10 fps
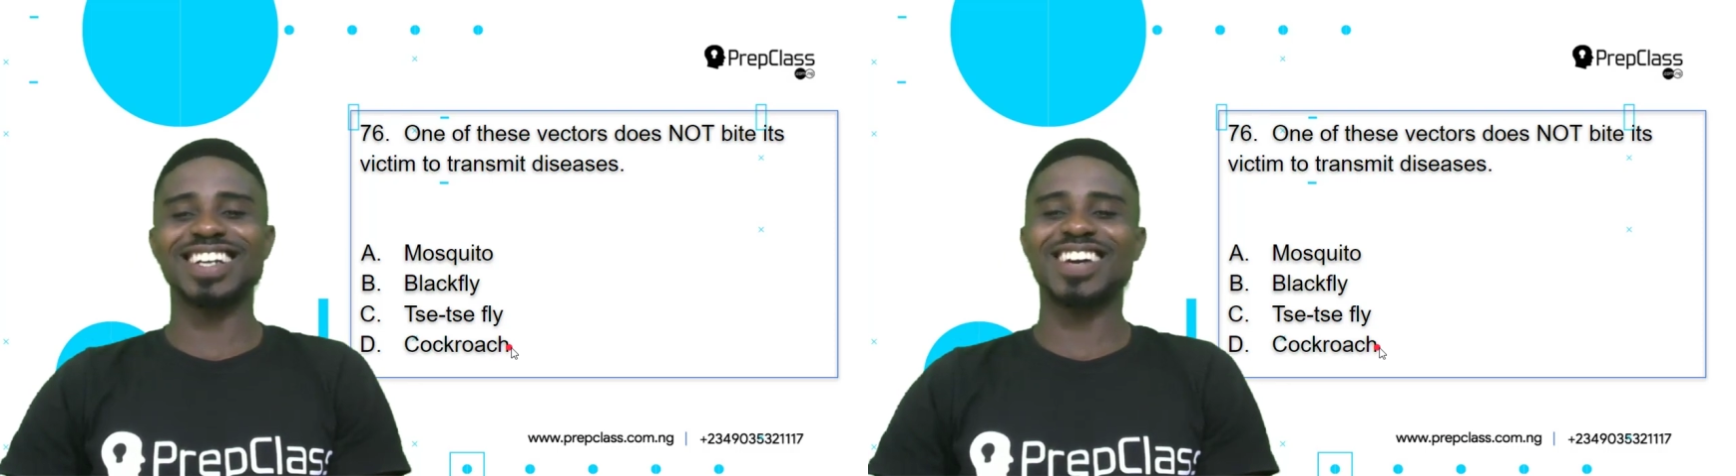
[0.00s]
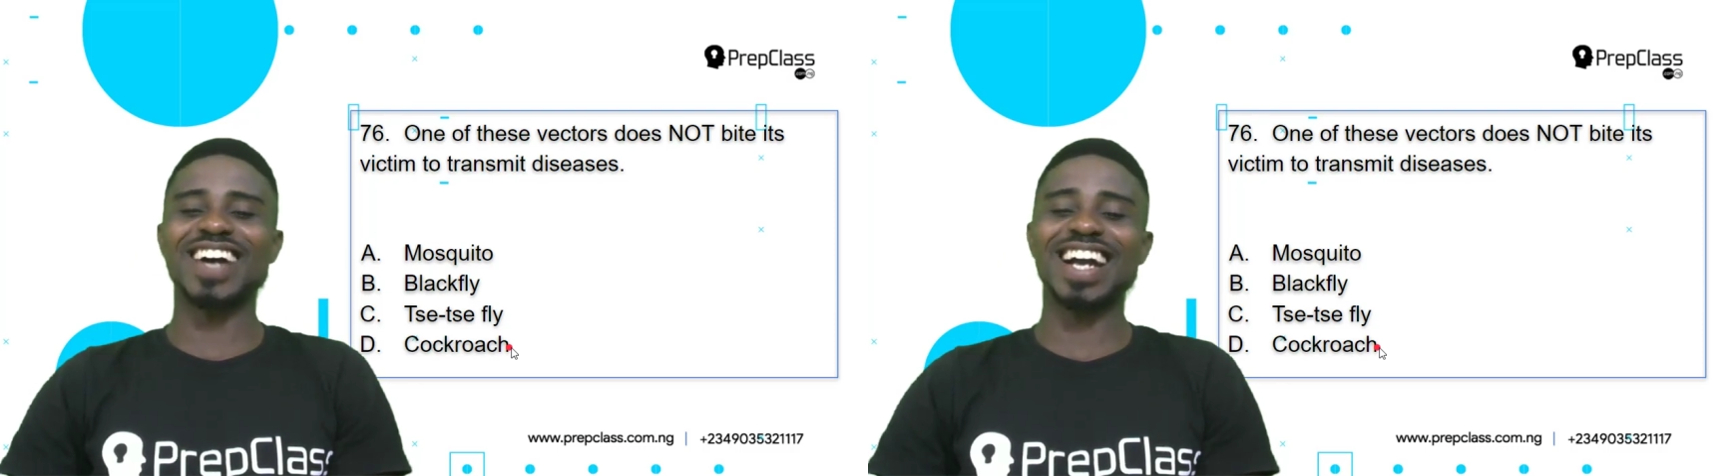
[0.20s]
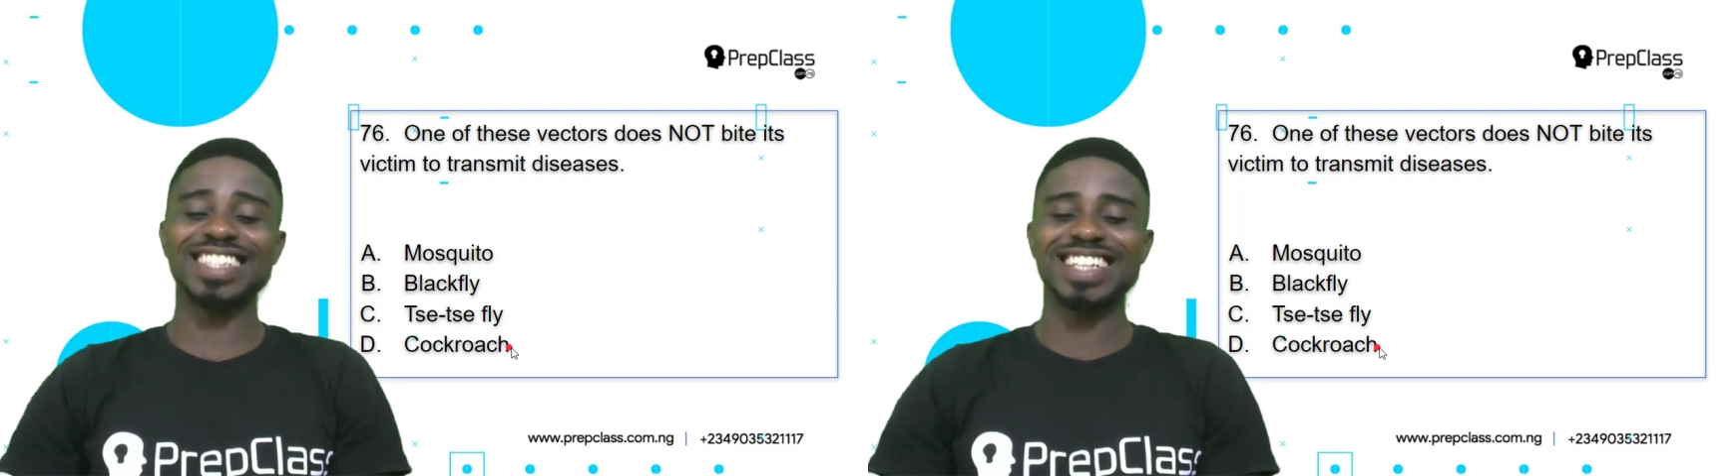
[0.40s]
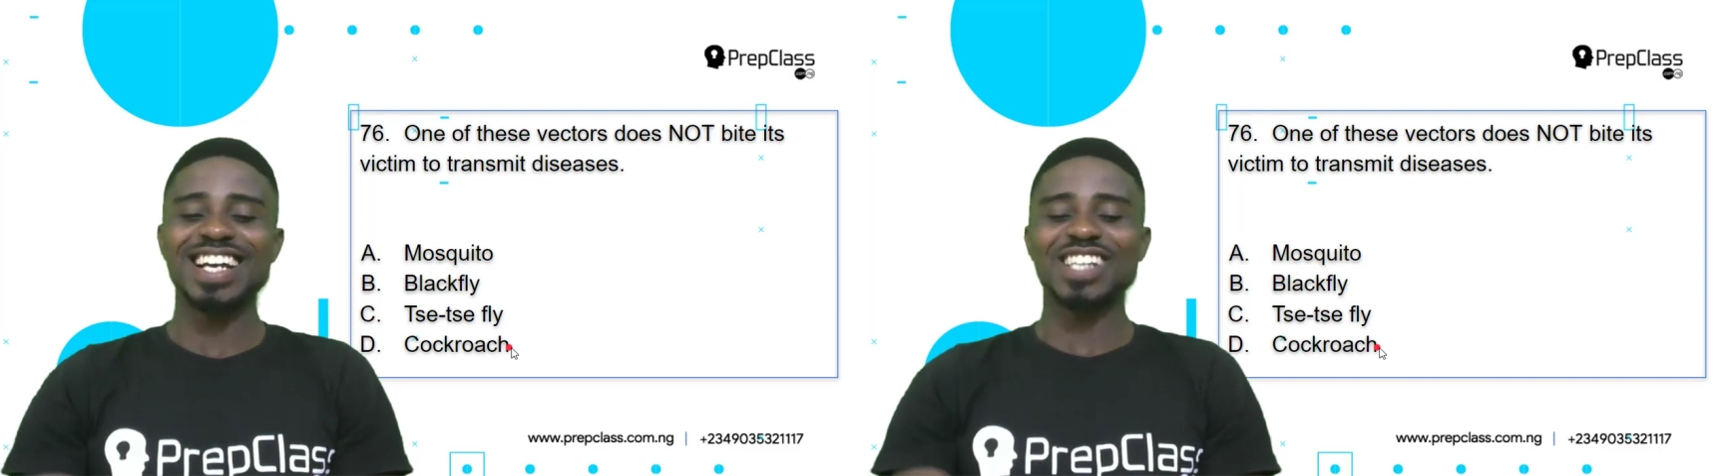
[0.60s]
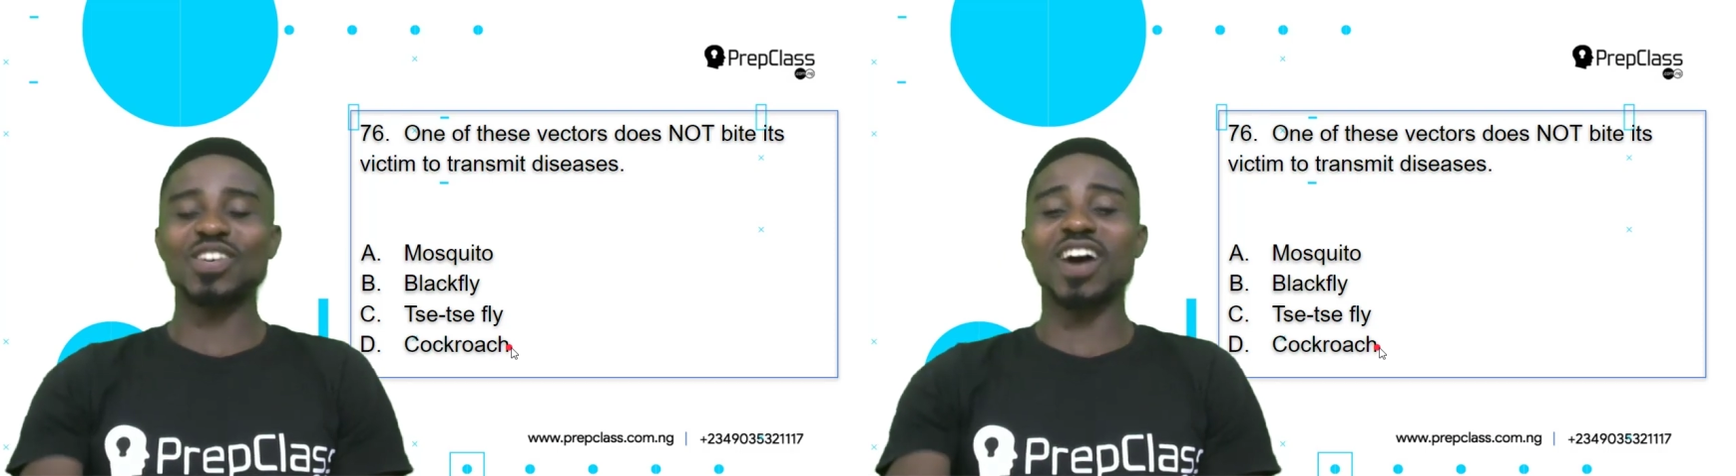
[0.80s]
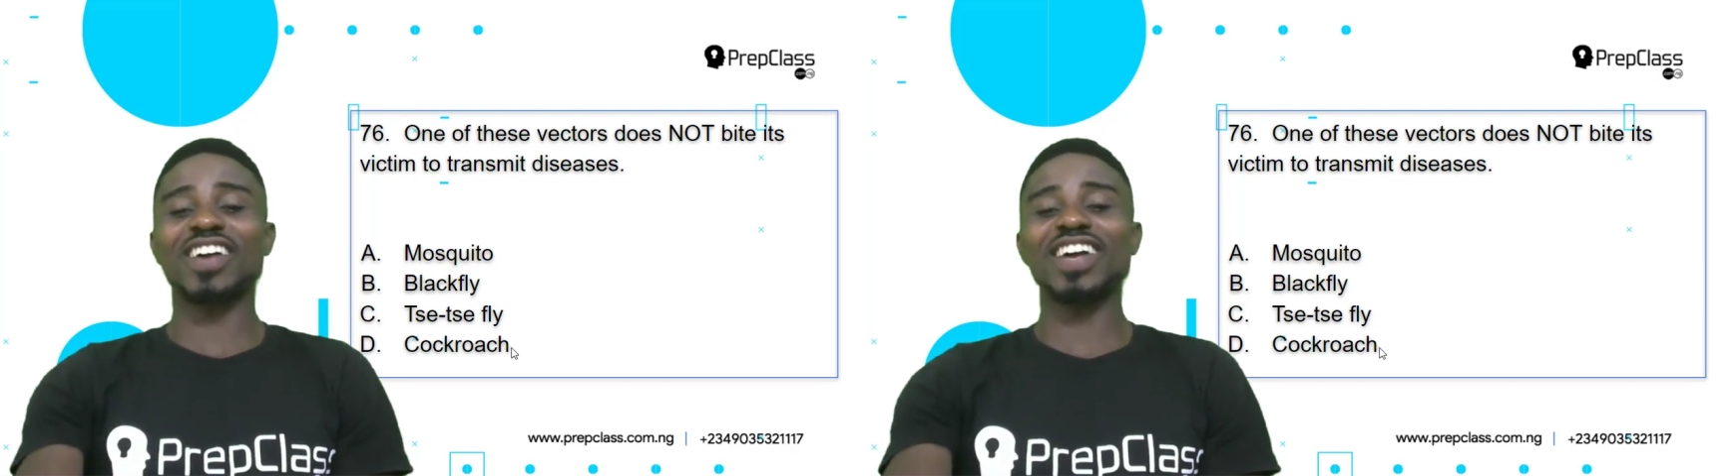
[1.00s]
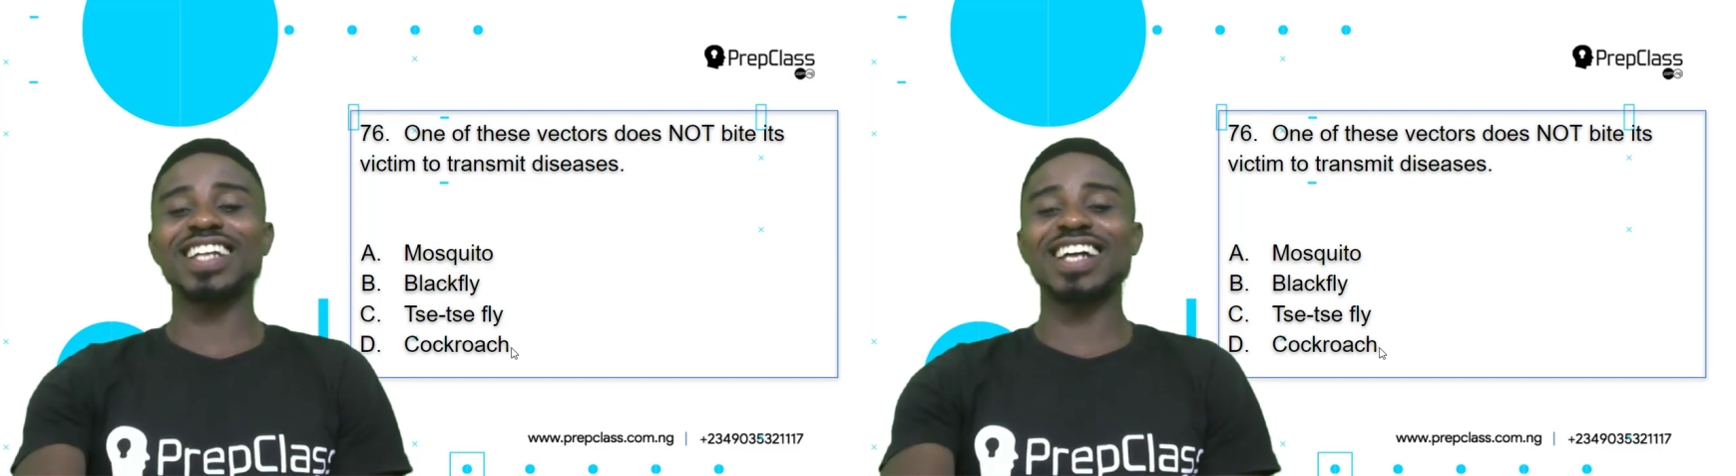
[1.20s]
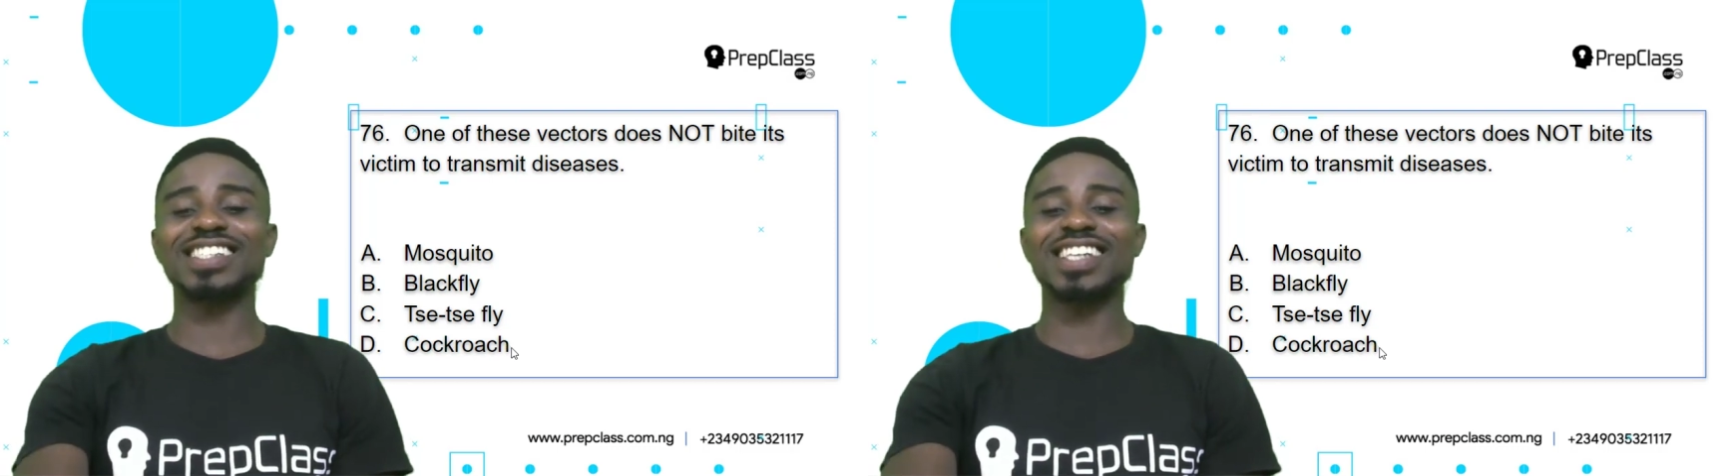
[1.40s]
Alright? So our
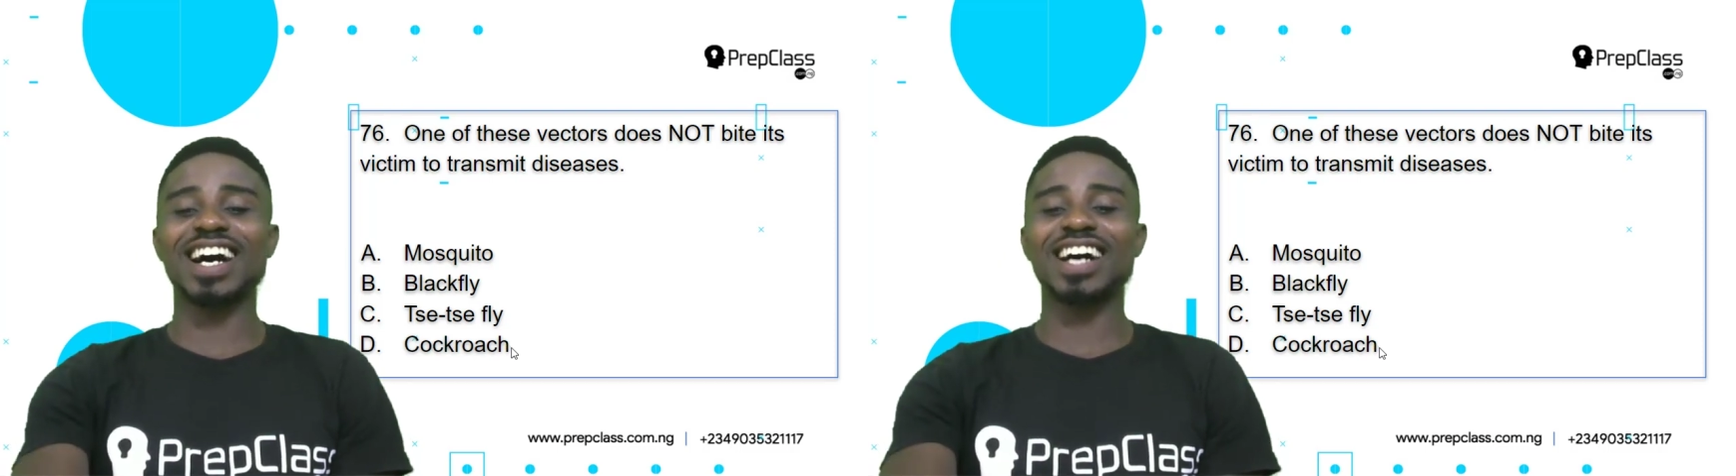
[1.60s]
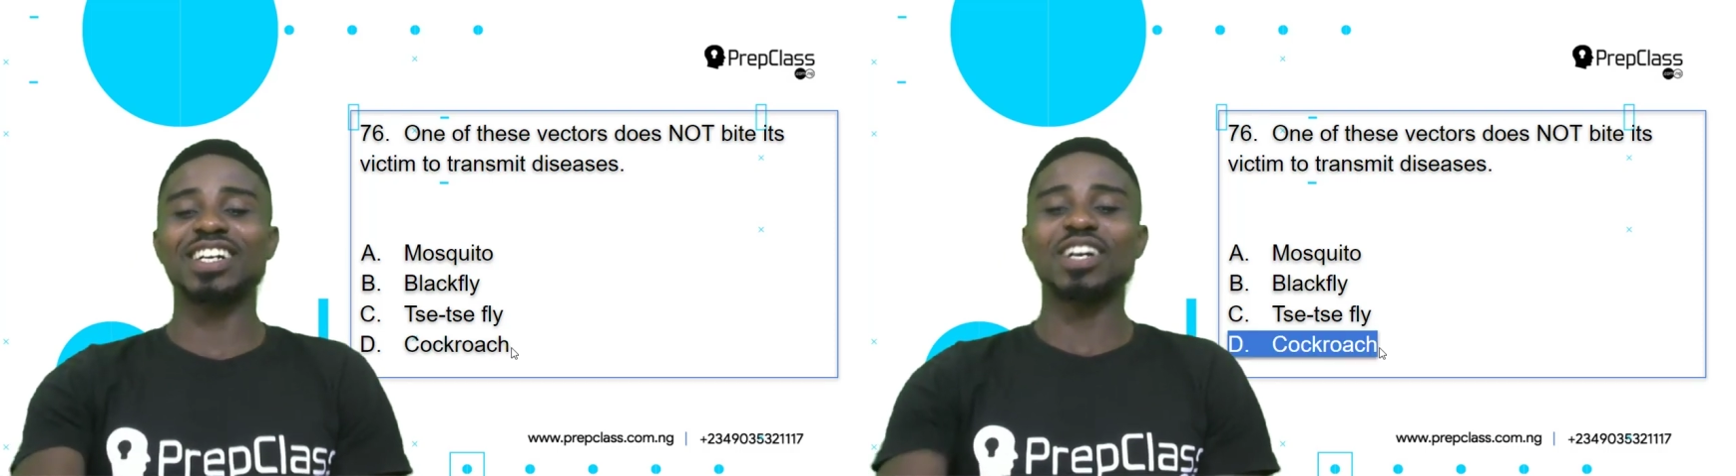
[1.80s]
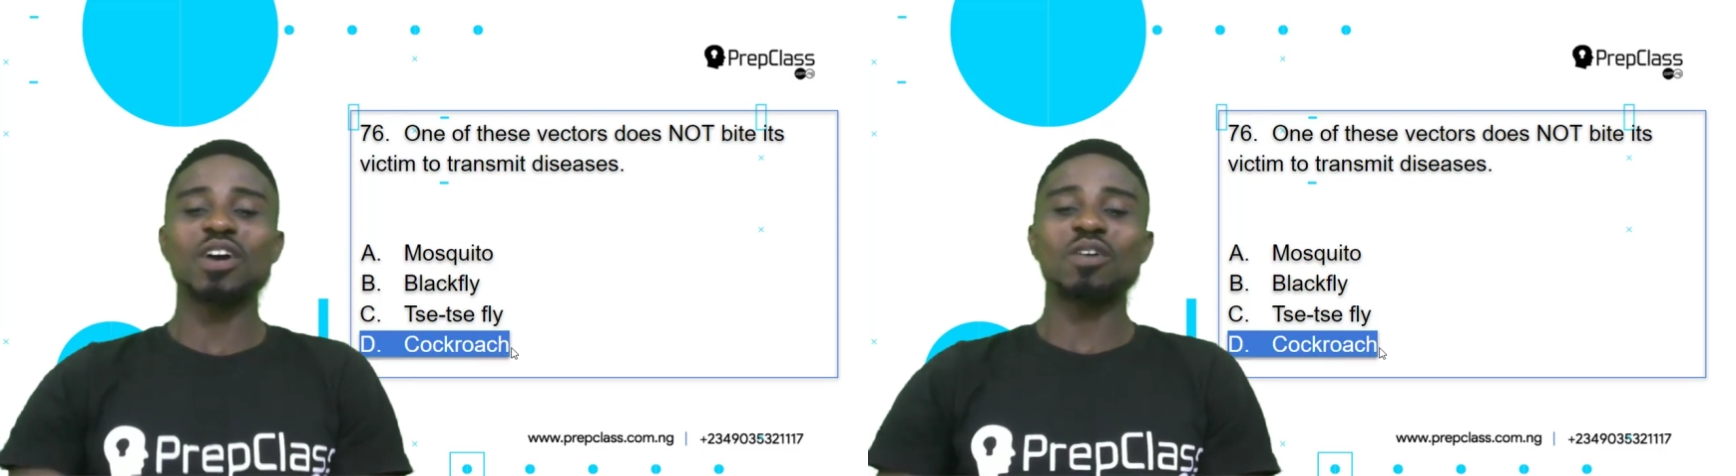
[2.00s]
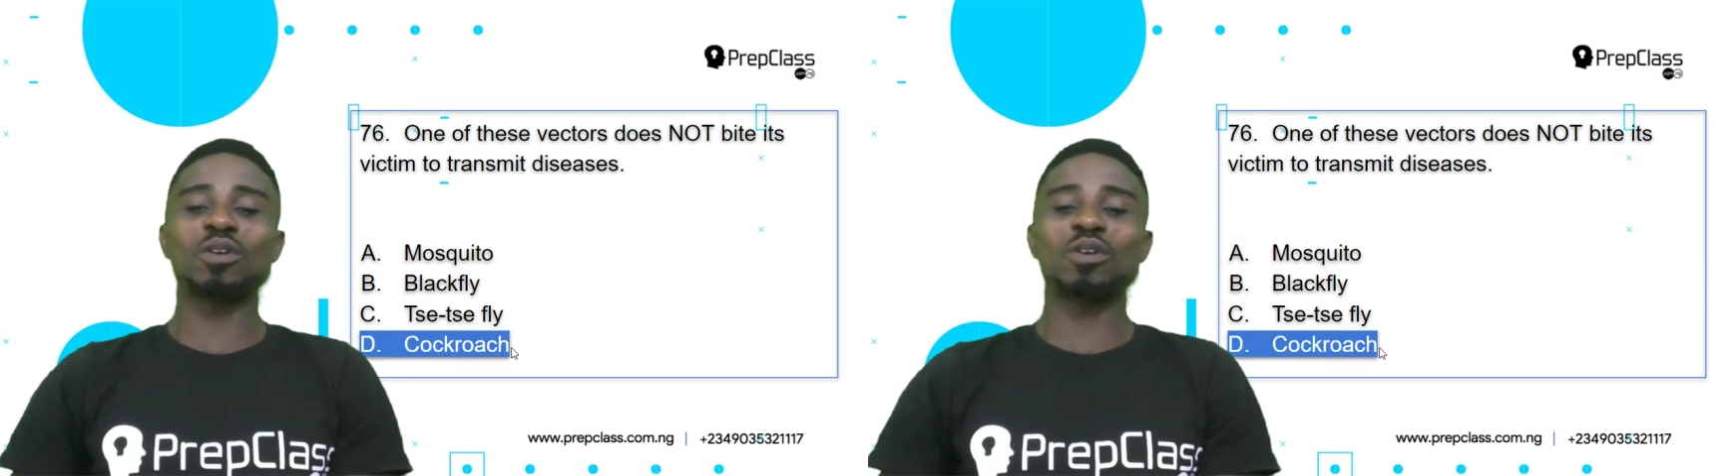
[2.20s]
correct answer